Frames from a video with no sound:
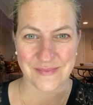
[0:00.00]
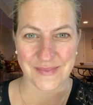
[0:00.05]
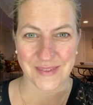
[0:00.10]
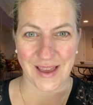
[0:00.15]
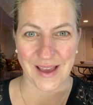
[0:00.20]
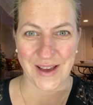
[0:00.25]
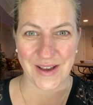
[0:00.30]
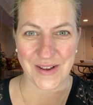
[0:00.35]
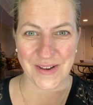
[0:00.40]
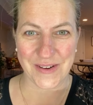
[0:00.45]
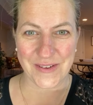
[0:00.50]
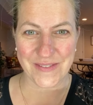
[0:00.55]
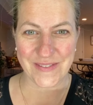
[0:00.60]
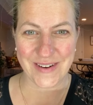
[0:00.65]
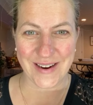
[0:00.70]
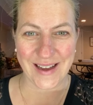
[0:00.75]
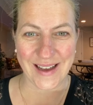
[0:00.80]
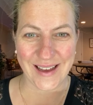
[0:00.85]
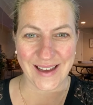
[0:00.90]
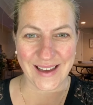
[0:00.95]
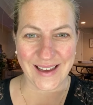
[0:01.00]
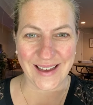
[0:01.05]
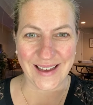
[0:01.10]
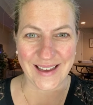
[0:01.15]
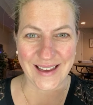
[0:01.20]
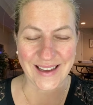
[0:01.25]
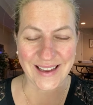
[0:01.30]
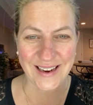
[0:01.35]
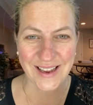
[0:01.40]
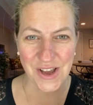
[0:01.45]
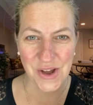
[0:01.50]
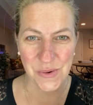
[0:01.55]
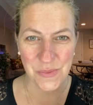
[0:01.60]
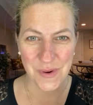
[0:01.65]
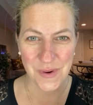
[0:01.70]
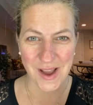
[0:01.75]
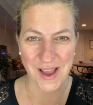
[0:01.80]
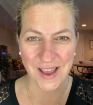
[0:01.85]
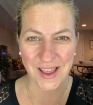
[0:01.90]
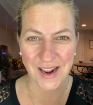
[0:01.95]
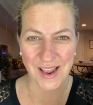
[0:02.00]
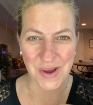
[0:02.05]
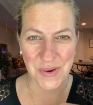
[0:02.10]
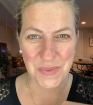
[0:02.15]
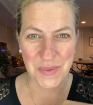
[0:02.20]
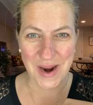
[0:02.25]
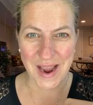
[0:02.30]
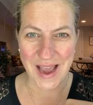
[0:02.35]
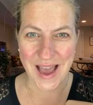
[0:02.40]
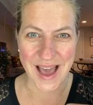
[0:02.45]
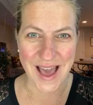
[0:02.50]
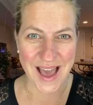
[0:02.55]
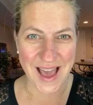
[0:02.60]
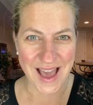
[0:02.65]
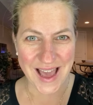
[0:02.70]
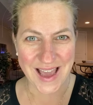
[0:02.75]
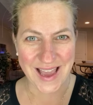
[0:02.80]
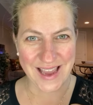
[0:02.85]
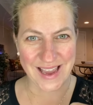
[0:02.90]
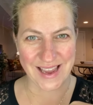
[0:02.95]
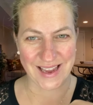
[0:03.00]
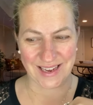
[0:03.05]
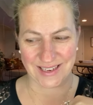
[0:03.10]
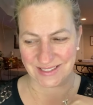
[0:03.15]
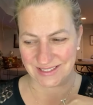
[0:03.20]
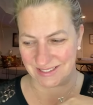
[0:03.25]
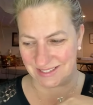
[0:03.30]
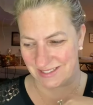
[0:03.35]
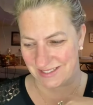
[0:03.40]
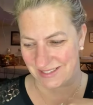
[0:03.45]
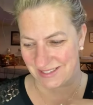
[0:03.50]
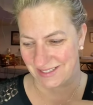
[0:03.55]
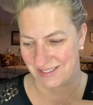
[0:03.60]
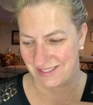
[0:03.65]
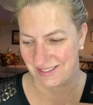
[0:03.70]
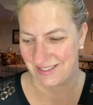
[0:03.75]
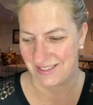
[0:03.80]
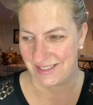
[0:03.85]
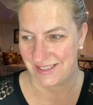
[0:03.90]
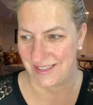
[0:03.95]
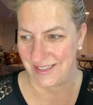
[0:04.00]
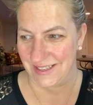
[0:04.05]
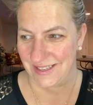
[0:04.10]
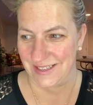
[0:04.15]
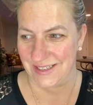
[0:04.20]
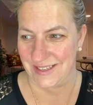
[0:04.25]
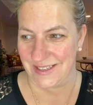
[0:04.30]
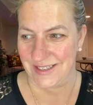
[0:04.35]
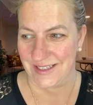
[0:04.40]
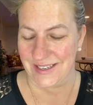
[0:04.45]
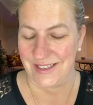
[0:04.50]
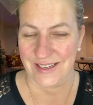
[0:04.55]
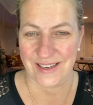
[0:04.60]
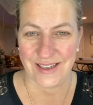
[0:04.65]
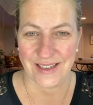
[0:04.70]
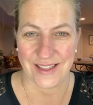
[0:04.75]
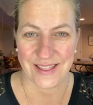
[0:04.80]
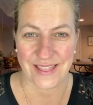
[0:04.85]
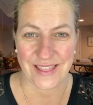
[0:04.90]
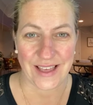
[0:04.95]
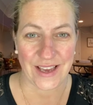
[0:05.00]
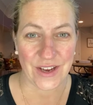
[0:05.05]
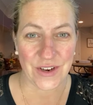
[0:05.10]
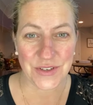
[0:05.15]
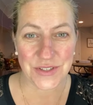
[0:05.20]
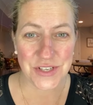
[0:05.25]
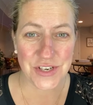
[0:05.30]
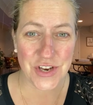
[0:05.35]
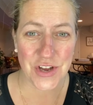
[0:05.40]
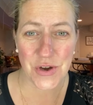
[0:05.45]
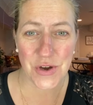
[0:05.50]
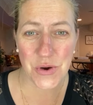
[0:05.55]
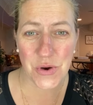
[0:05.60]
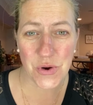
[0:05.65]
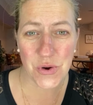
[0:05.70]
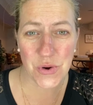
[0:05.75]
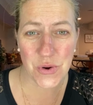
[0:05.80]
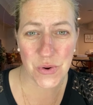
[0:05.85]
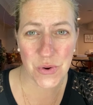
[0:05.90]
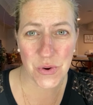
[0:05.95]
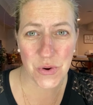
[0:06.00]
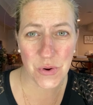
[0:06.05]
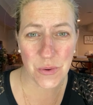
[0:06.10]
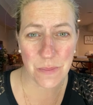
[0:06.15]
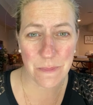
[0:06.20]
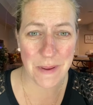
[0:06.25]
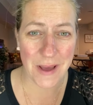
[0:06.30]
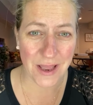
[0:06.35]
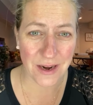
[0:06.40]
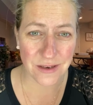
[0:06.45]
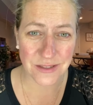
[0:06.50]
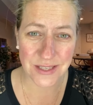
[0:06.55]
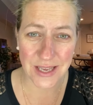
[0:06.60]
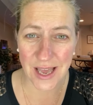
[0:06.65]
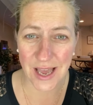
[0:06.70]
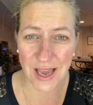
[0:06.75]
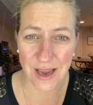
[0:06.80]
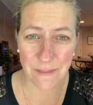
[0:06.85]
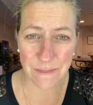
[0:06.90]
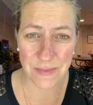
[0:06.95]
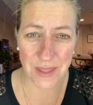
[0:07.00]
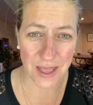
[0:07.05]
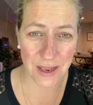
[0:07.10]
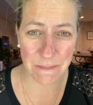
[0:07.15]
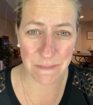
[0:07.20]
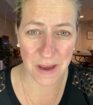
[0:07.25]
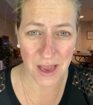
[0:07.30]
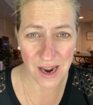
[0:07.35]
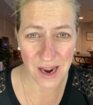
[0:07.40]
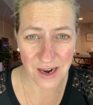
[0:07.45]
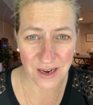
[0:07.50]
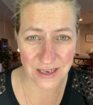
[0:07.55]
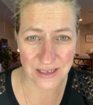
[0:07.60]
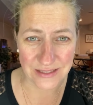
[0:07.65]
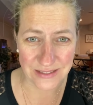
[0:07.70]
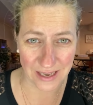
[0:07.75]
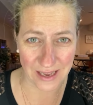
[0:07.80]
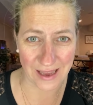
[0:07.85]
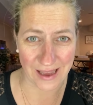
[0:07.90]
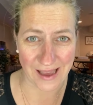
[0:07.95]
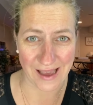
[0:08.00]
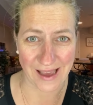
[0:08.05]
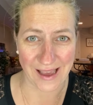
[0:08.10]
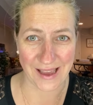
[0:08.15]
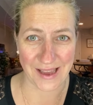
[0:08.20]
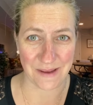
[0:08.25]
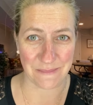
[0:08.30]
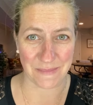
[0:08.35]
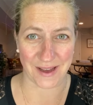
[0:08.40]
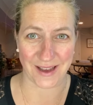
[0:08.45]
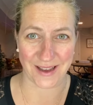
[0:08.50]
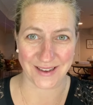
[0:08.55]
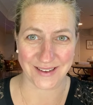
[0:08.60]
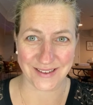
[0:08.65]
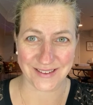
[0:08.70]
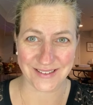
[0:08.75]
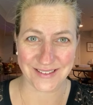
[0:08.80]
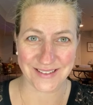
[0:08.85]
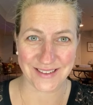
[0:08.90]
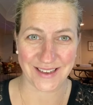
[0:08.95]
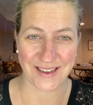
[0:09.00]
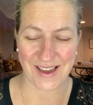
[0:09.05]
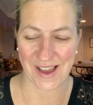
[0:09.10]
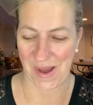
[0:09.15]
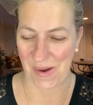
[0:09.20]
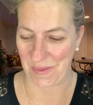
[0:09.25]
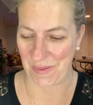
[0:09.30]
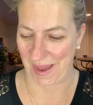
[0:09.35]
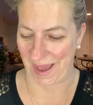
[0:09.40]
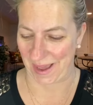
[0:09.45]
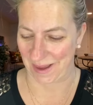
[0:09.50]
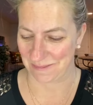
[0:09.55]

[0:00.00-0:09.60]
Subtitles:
All right, all right, all right. There's no better time than party time. Okay.